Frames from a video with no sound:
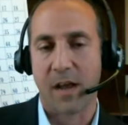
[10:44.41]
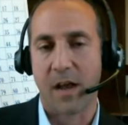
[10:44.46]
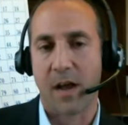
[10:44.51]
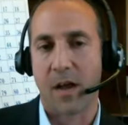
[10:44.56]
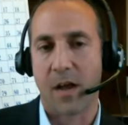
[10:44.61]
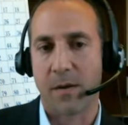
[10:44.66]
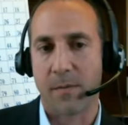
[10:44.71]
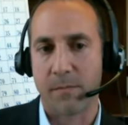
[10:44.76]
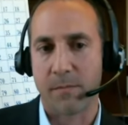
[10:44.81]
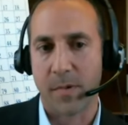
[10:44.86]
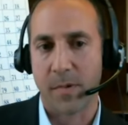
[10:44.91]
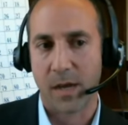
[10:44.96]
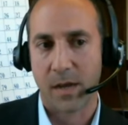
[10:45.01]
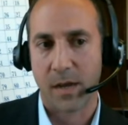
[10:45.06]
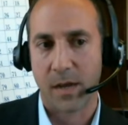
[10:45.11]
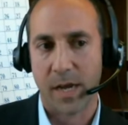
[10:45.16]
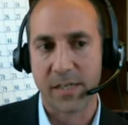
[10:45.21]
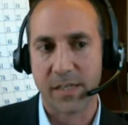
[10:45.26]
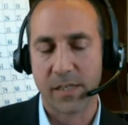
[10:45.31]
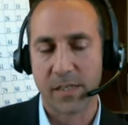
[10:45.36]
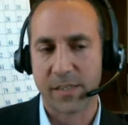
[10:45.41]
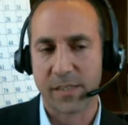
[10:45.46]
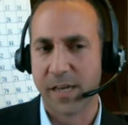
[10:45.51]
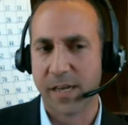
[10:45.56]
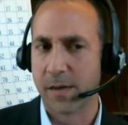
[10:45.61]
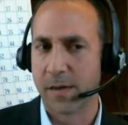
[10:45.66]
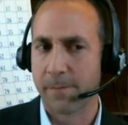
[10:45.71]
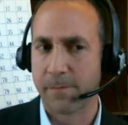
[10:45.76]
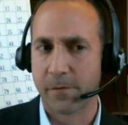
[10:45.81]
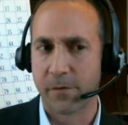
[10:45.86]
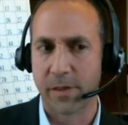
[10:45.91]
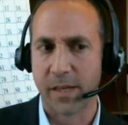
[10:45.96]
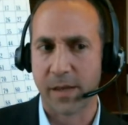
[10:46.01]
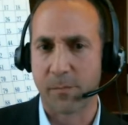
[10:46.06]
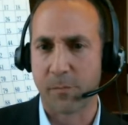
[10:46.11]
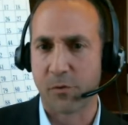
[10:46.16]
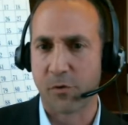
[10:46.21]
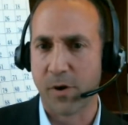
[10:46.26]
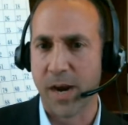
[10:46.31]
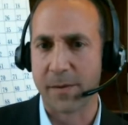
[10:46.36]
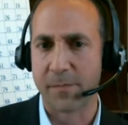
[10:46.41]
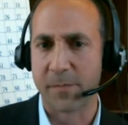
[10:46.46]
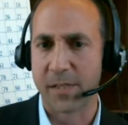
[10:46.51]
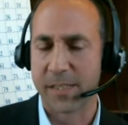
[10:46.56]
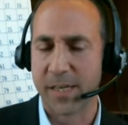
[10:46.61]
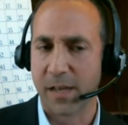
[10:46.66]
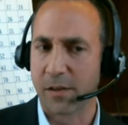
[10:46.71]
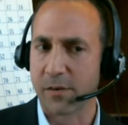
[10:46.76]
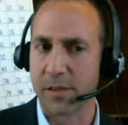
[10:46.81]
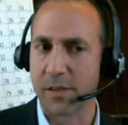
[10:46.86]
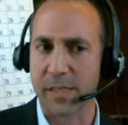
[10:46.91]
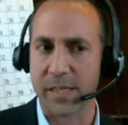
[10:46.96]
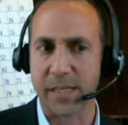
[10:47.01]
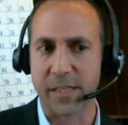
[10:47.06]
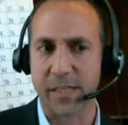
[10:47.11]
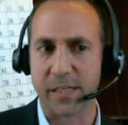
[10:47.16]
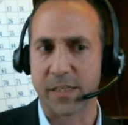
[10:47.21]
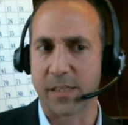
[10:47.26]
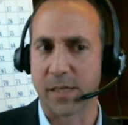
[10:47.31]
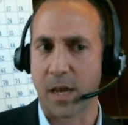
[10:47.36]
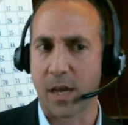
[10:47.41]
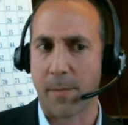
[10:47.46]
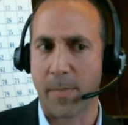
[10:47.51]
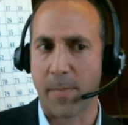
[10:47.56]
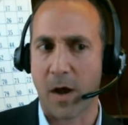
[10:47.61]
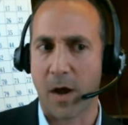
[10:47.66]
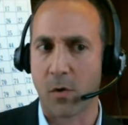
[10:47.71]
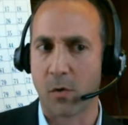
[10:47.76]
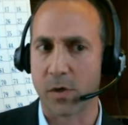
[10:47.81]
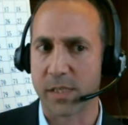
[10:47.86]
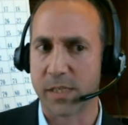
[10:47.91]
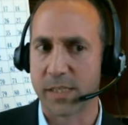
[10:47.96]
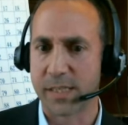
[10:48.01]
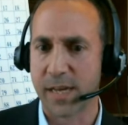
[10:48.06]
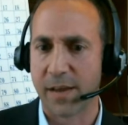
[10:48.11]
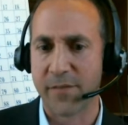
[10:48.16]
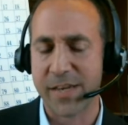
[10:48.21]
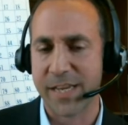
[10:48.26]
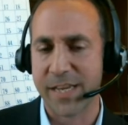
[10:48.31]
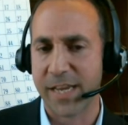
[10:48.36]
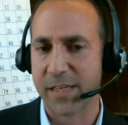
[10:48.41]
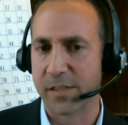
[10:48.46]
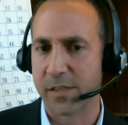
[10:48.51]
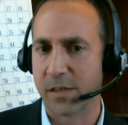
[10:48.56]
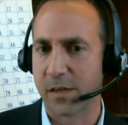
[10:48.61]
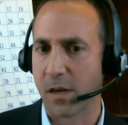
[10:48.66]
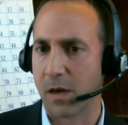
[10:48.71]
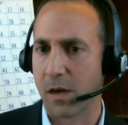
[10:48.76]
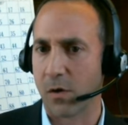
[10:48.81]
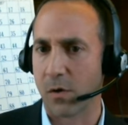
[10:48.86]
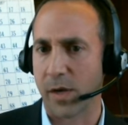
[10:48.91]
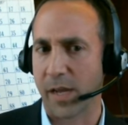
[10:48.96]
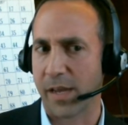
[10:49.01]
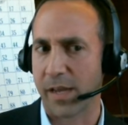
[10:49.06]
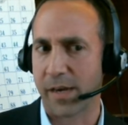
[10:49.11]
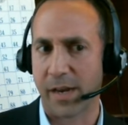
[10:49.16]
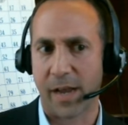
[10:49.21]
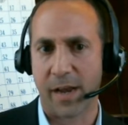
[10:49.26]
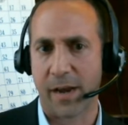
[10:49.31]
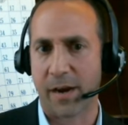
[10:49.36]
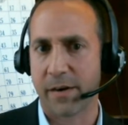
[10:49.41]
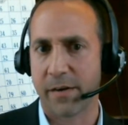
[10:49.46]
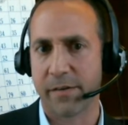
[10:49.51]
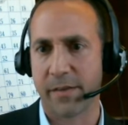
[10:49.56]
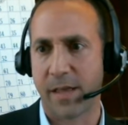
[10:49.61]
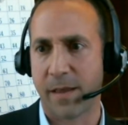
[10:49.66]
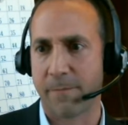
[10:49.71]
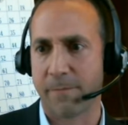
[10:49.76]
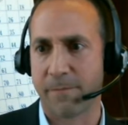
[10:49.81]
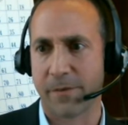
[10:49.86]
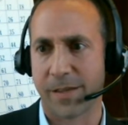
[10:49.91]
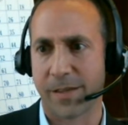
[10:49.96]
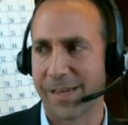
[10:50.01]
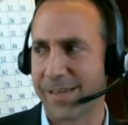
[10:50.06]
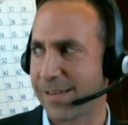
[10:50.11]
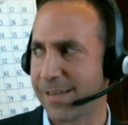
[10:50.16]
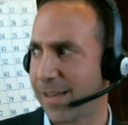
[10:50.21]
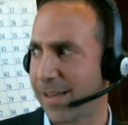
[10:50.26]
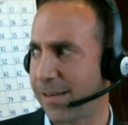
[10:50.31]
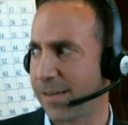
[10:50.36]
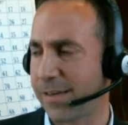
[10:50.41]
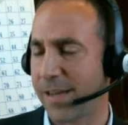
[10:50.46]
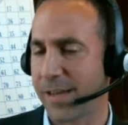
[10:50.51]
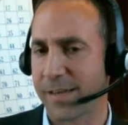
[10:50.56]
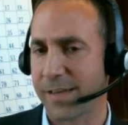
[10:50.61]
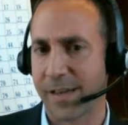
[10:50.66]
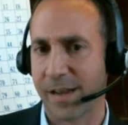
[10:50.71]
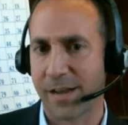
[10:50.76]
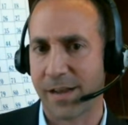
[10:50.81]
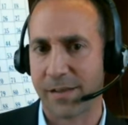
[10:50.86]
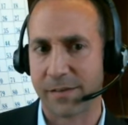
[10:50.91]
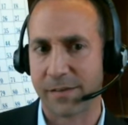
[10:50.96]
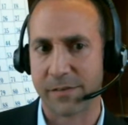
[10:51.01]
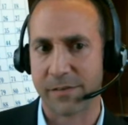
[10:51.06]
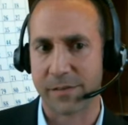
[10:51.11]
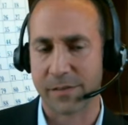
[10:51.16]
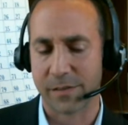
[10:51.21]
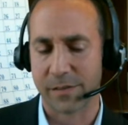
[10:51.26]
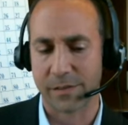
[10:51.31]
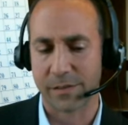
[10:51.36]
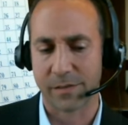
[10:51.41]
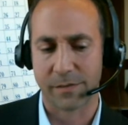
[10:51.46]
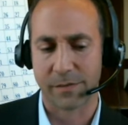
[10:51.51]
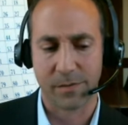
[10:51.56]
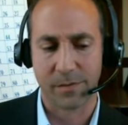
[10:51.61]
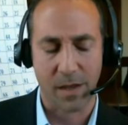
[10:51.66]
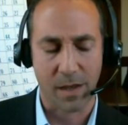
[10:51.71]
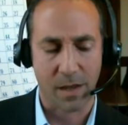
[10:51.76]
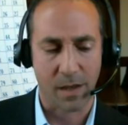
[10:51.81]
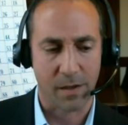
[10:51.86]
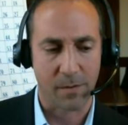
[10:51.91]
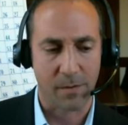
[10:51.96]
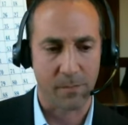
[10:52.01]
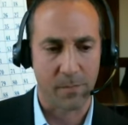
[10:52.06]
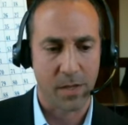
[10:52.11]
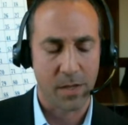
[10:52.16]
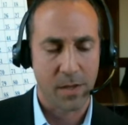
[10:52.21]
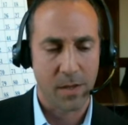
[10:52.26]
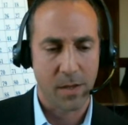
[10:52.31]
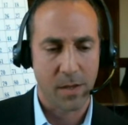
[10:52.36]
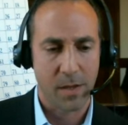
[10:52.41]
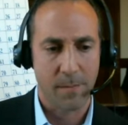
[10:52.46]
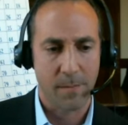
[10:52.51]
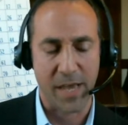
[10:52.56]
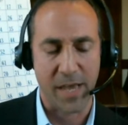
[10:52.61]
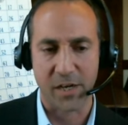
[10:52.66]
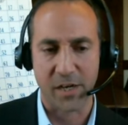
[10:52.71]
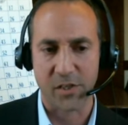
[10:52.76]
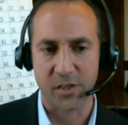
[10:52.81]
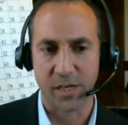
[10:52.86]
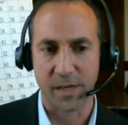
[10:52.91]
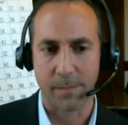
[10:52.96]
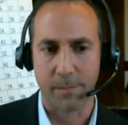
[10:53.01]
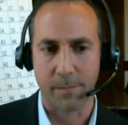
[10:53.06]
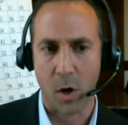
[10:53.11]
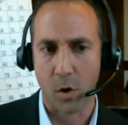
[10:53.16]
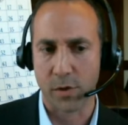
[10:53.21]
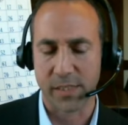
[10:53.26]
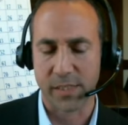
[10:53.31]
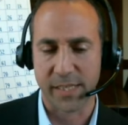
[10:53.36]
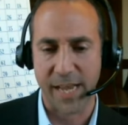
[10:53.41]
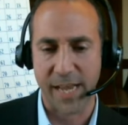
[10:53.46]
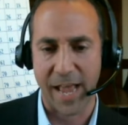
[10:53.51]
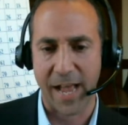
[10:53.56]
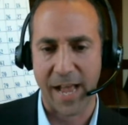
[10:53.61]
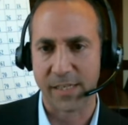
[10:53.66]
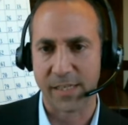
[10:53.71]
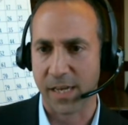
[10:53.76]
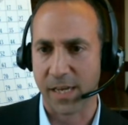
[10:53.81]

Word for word: Um, I just signed up for the Prime Seller Leads about seven days ago, and I hired them for like $99 to um, manage it, post the ads.